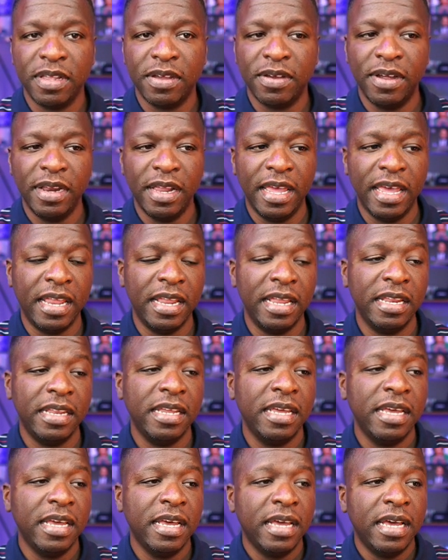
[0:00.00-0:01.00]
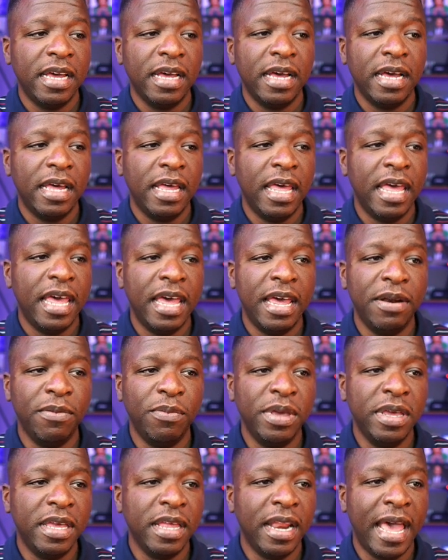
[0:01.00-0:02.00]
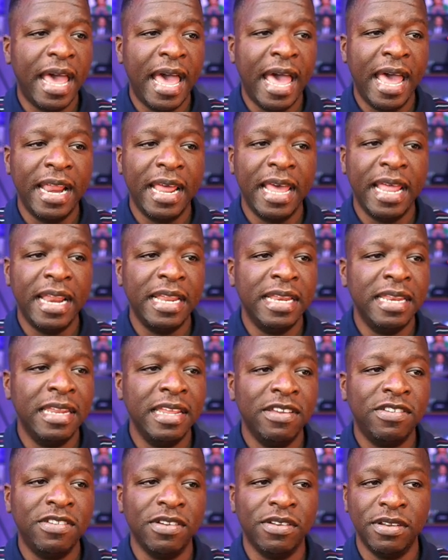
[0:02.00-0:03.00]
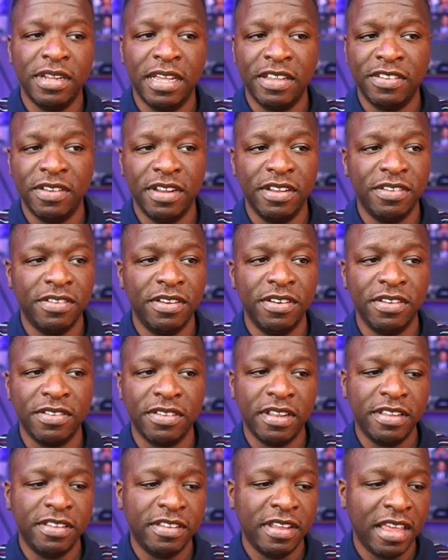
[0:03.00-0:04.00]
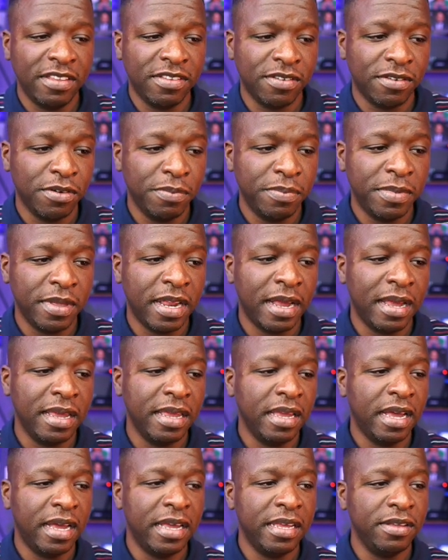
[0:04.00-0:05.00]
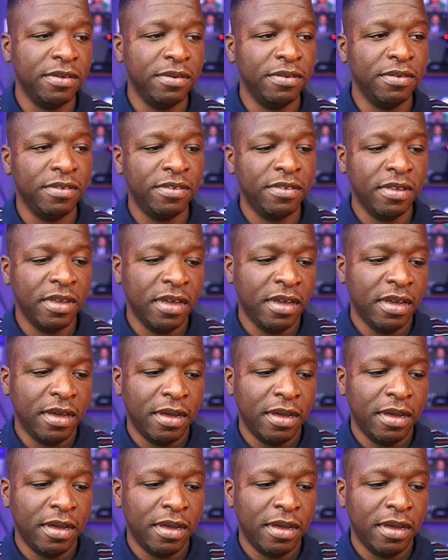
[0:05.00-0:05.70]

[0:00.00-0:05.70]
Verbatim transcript: click on edit, and we can add an additional destination. Here's a test group that I, I use.